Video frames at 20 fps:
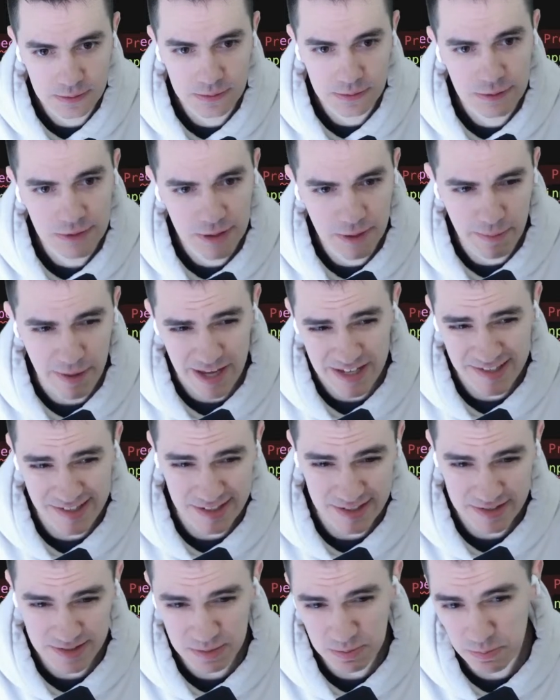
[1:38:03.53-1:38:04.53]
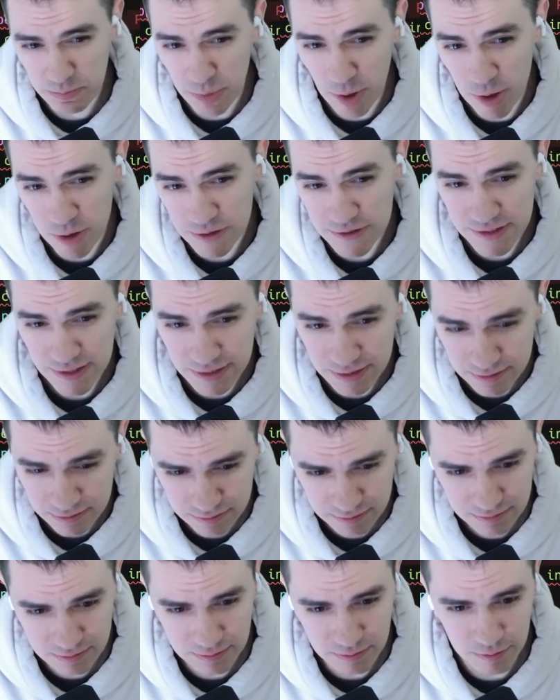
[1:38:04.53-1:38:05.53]
Capacitance parsing
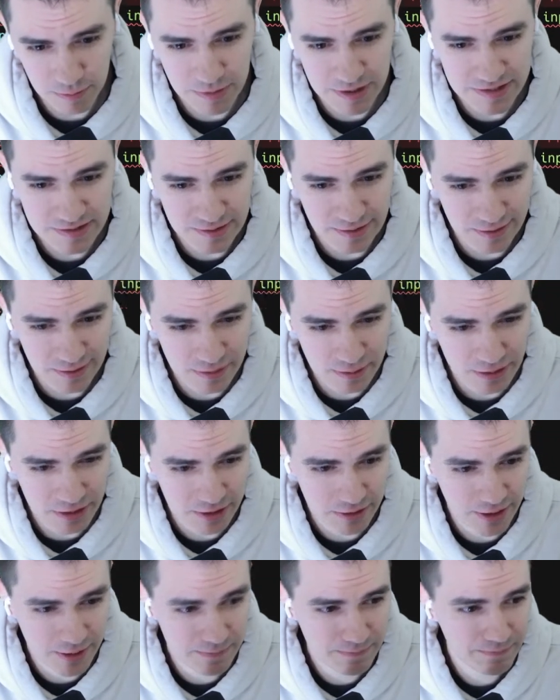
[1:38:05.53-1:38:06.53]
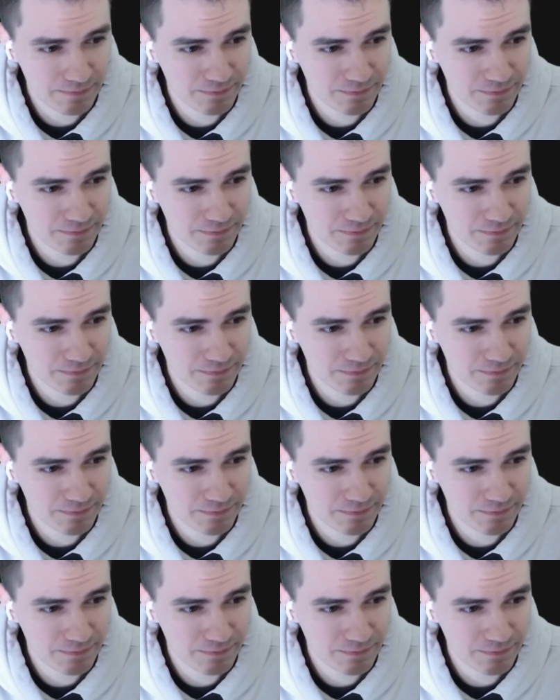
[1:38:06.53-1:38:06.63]
would be a slightly better name.